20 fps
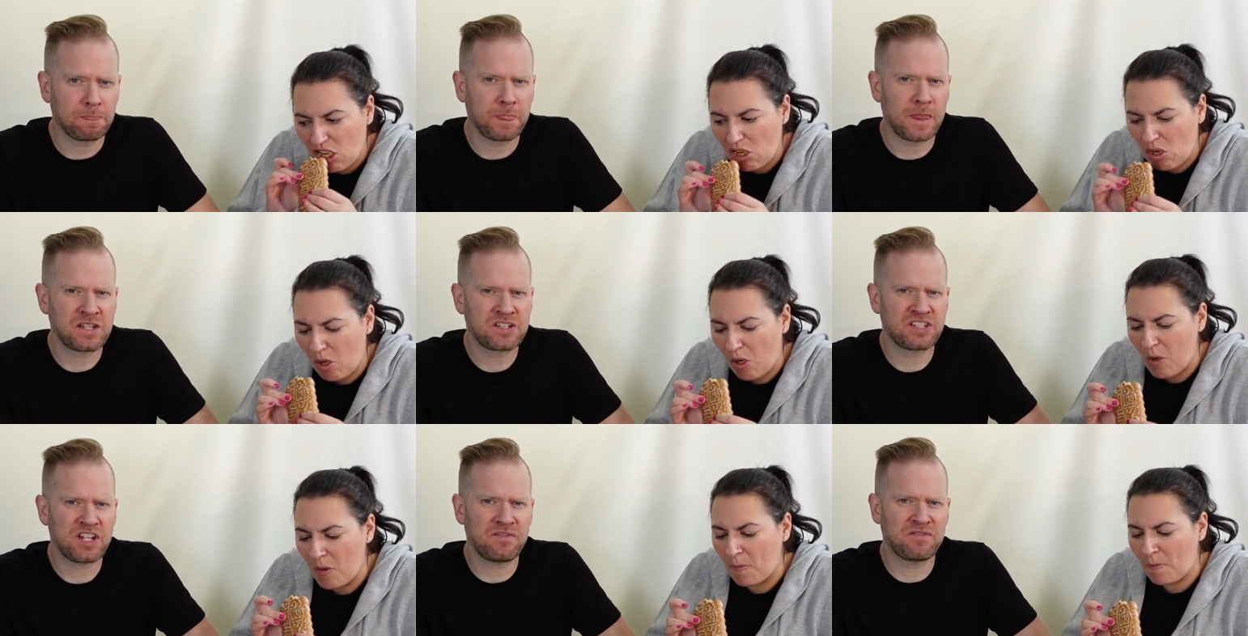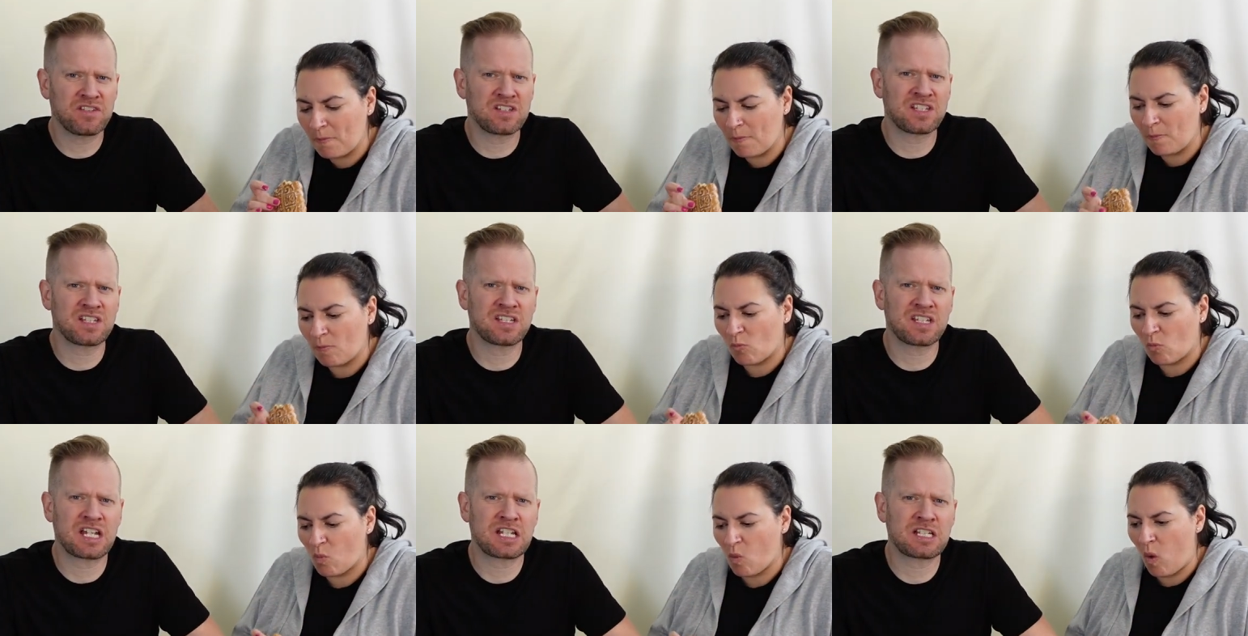Speaker 1: The stuff
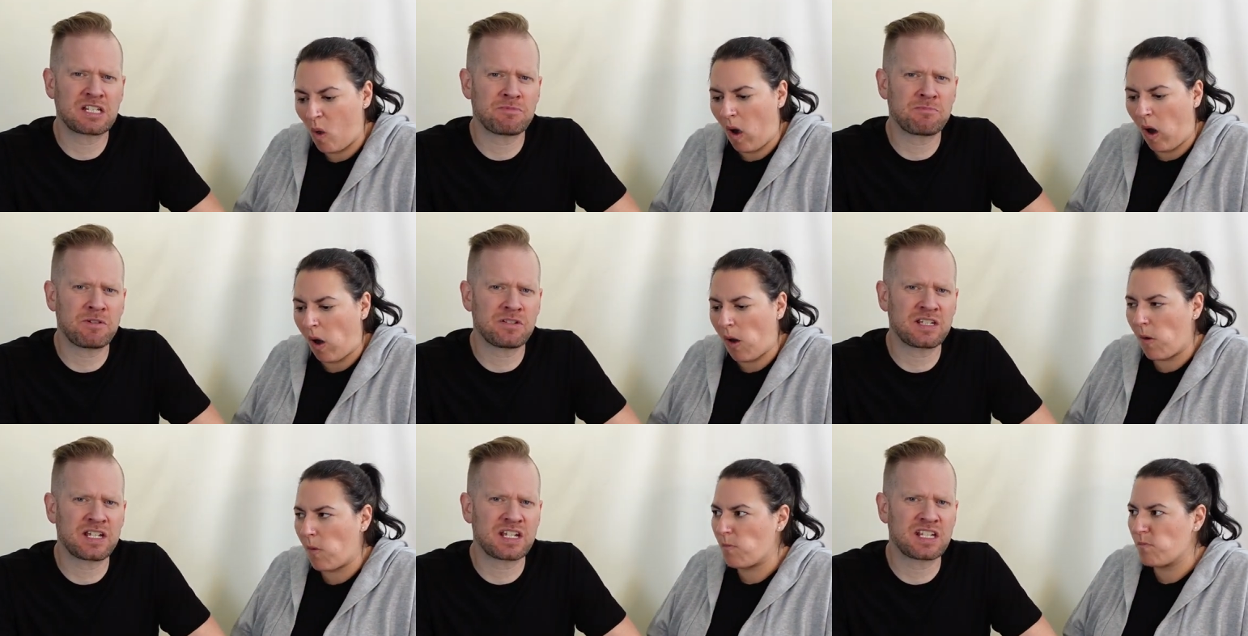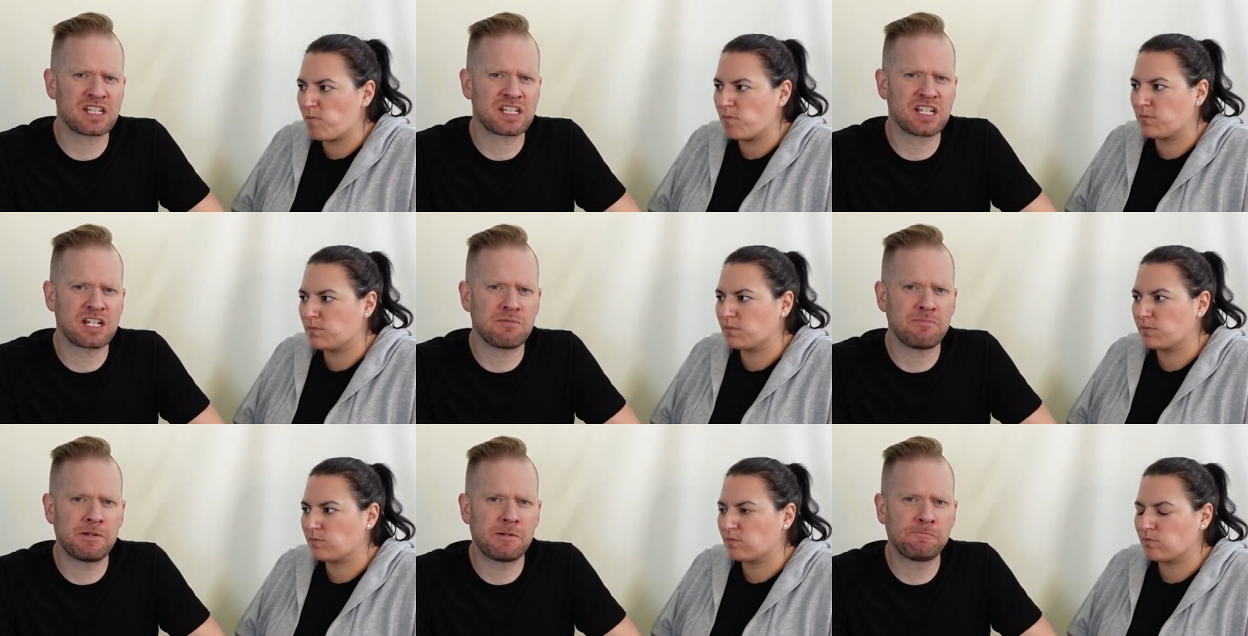that's inside smells like
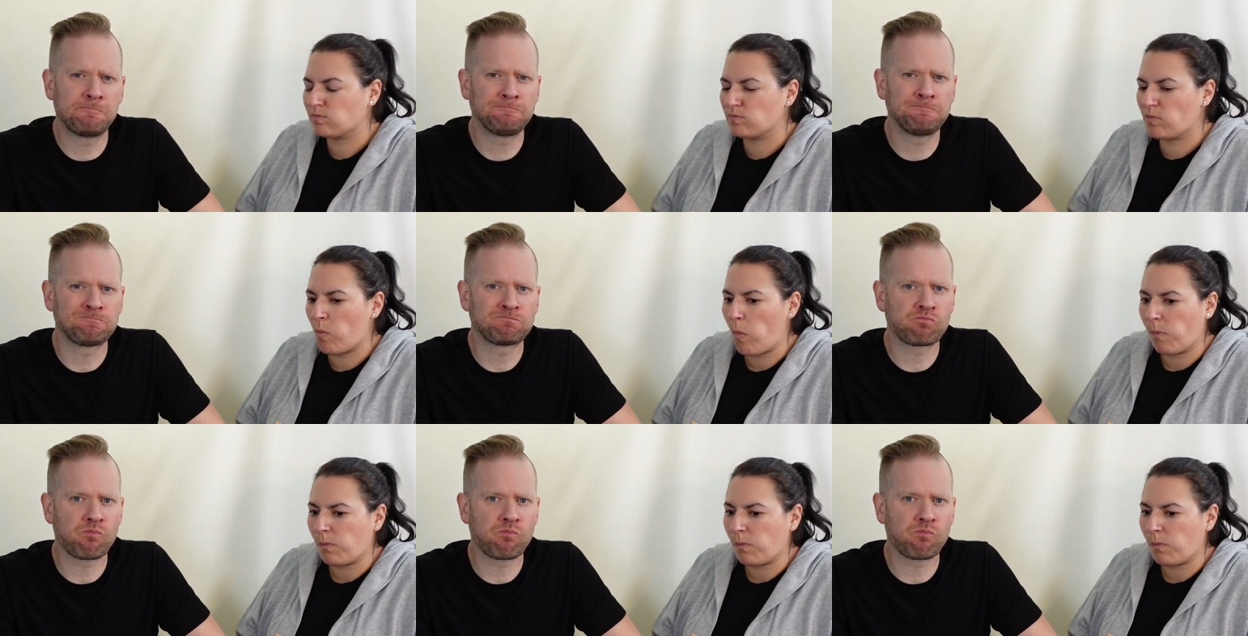cinnamon.